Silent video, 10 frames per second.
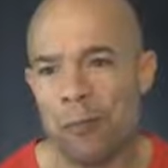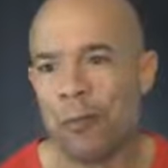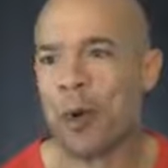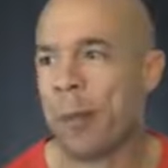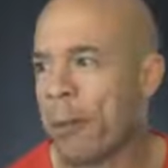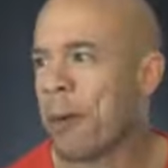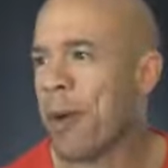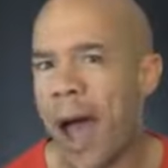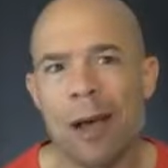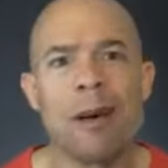Remember
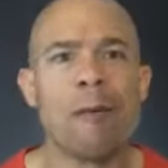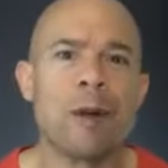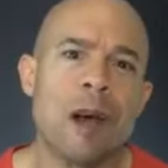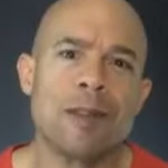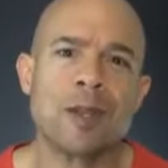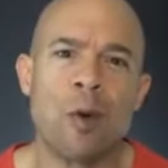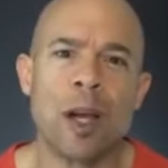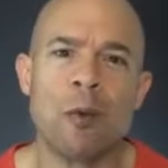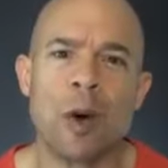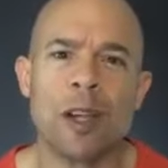back when I was
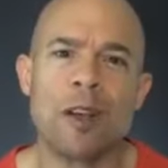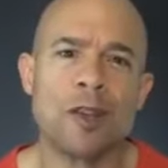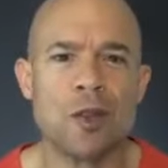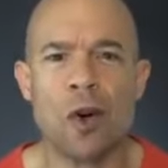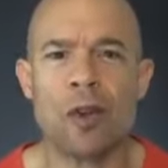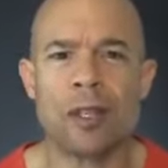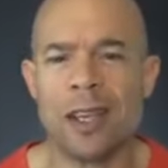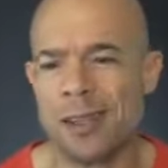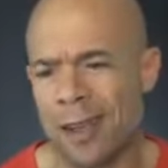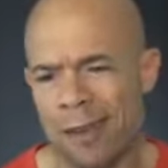21 years old,
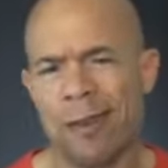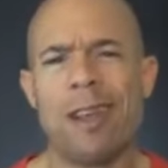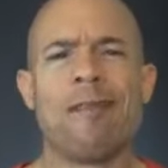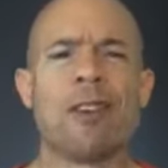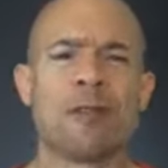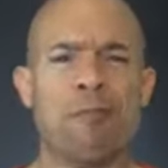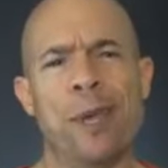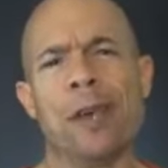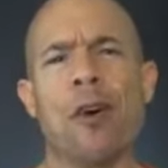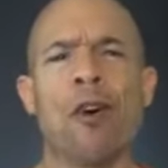and we'd have those
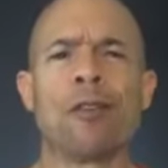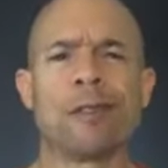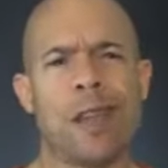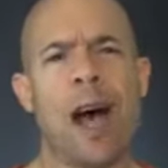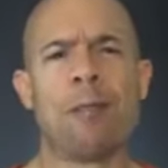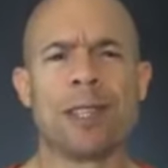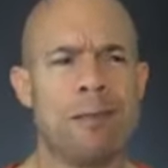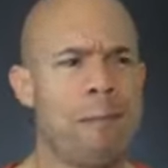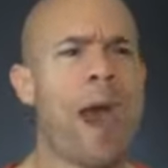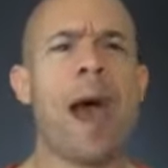big old
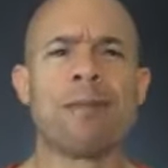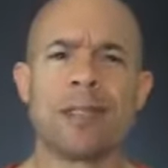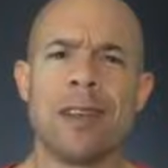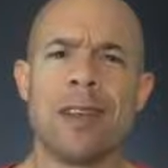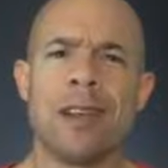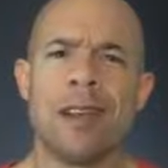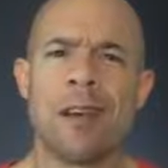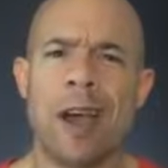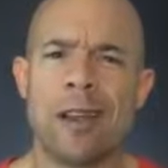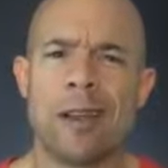Thompson maps.
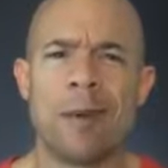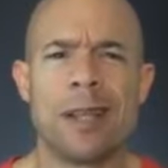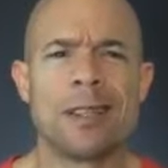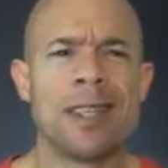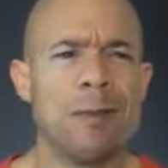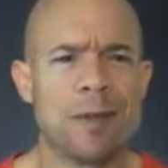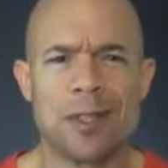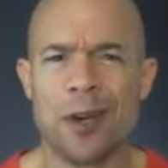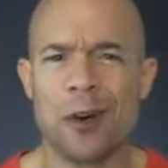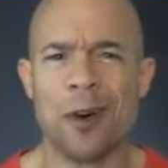Right? I mean, it seems
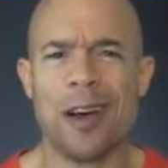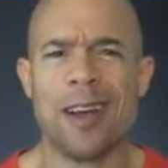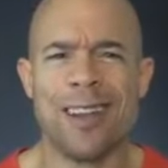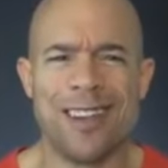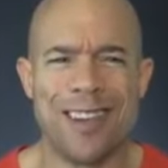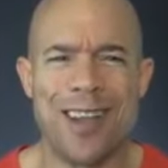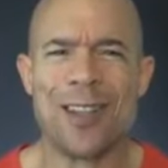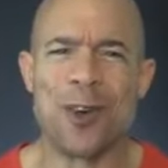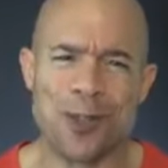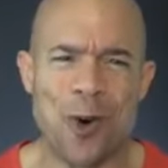so,
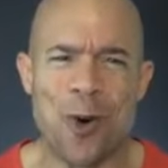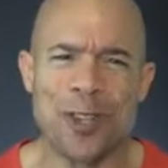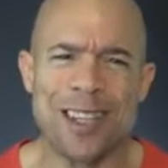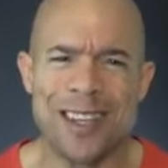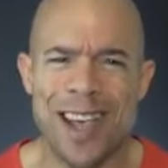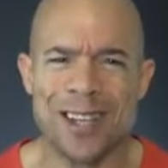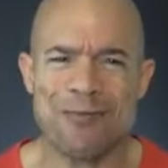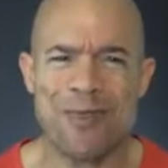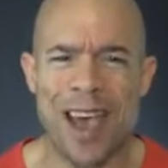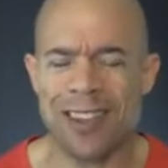those olden days
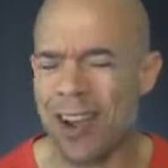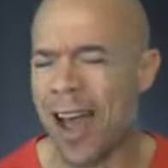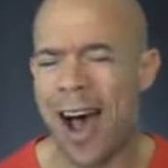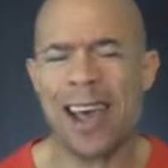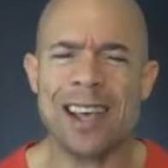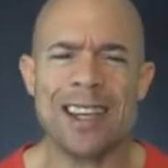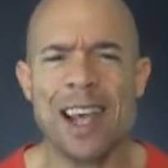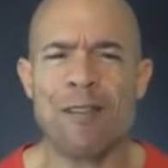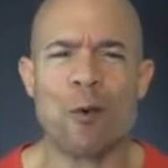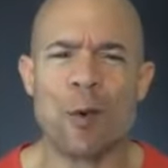back there. I could
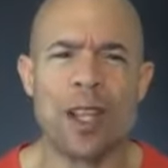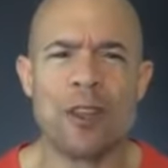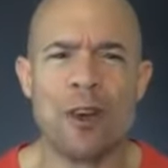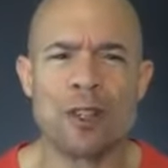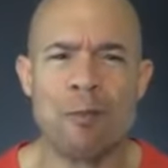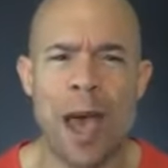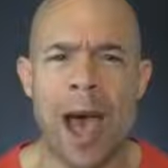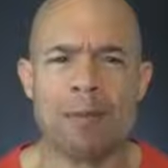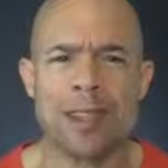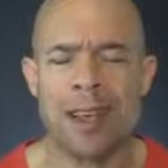never read those
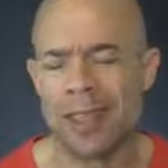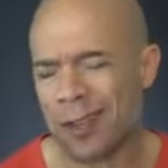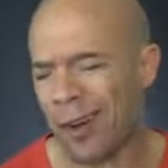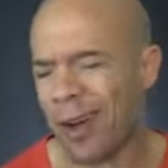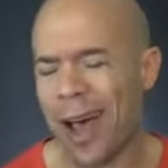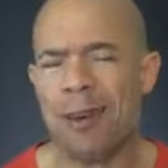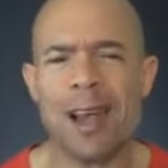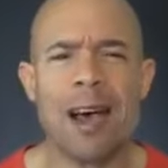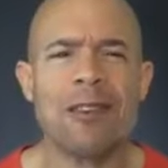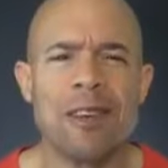maps. So
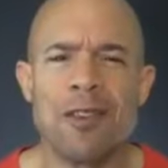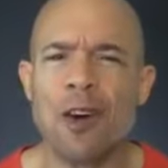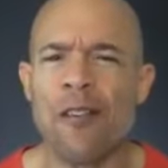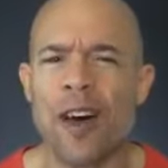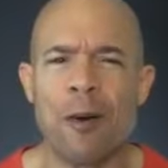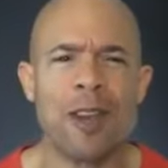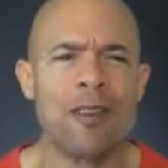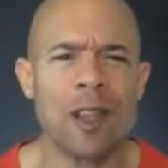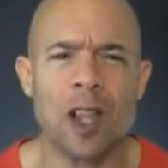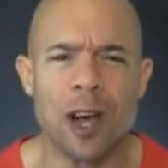I don't even know if I would
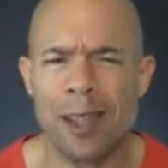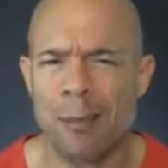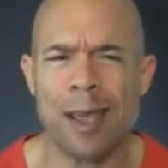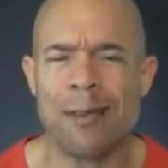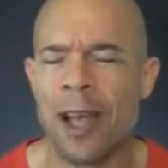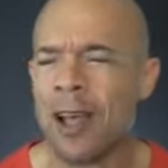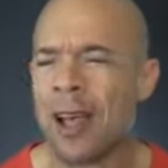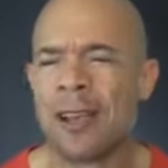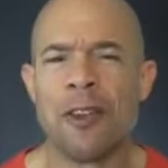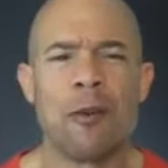even look at them.
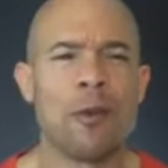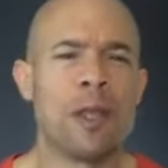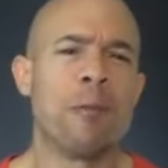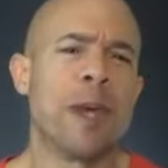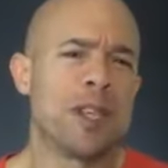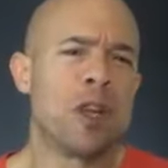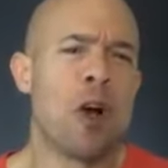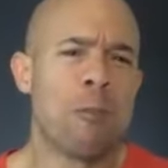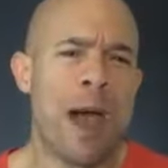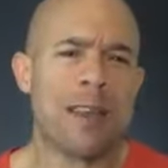You know, the big
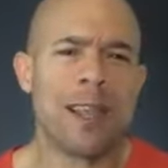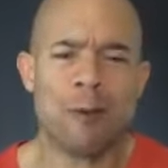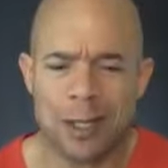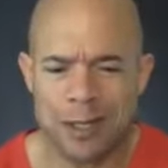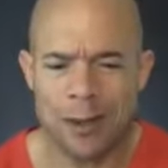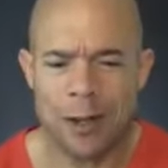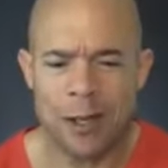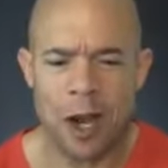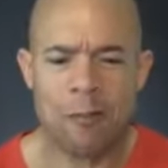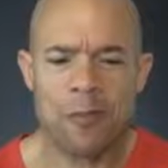joke back then was,
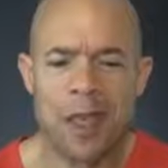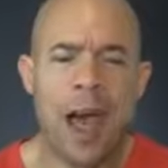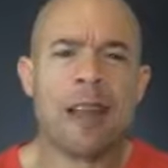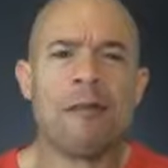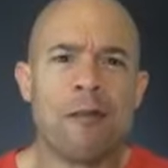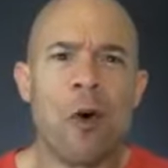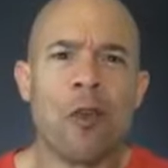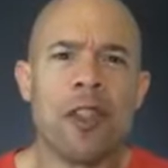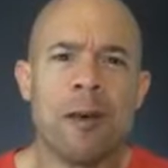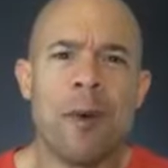you know, how to
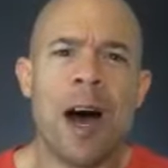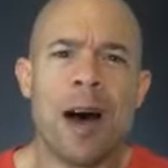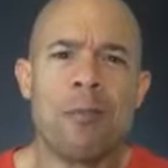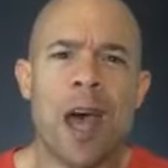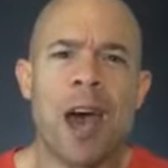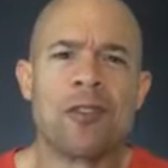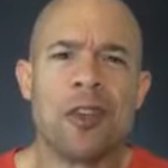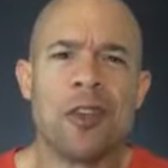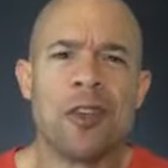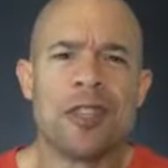fold them up after
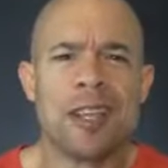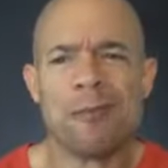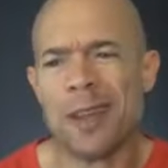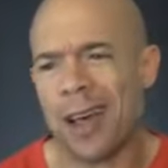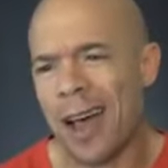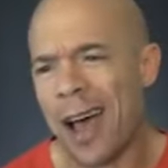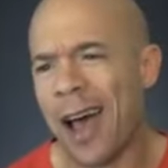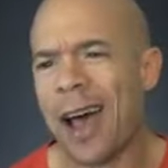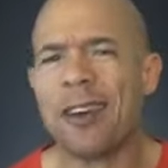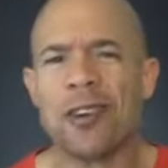you use them.
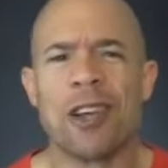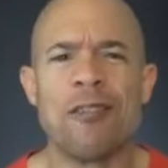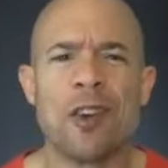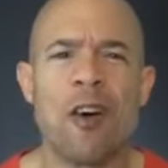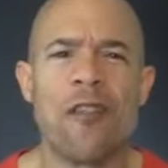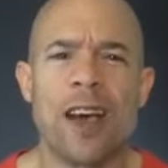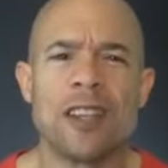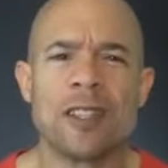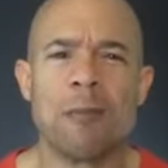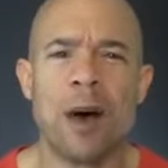I don't even know if I
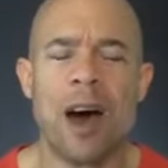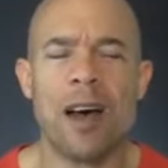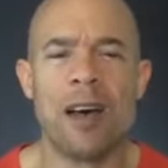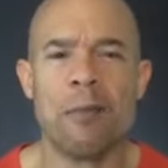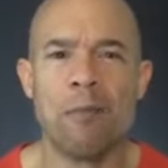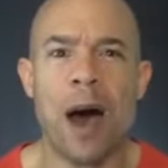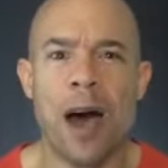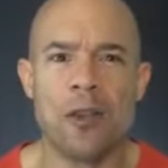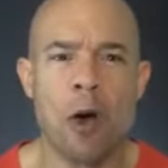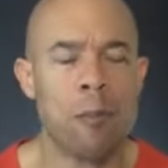used to
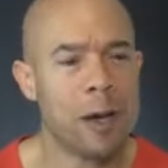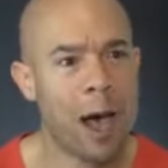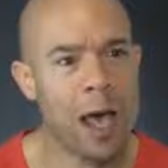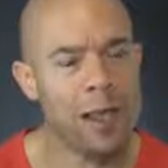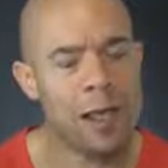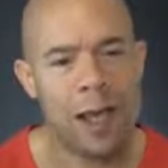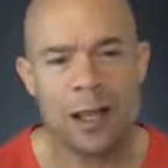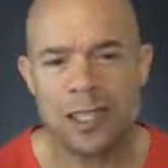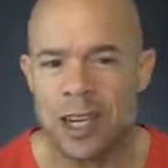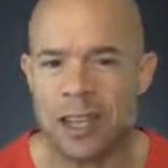bother opening it. I
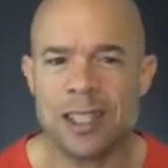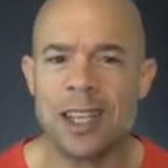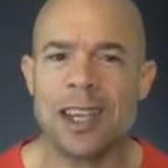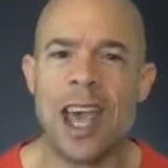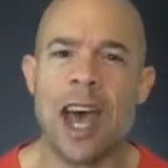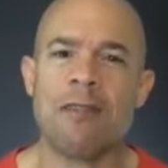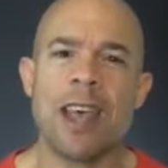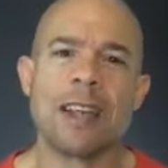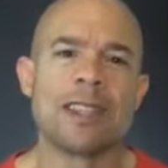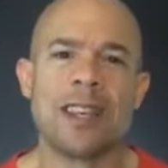just didn't have
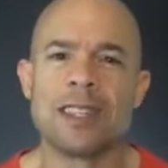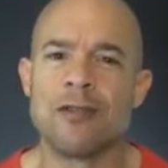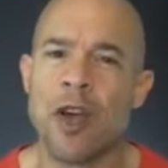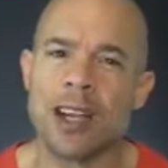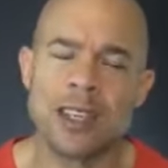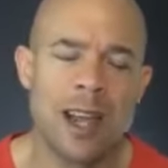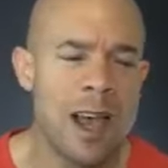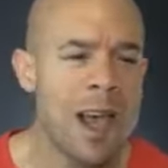that sense of direction.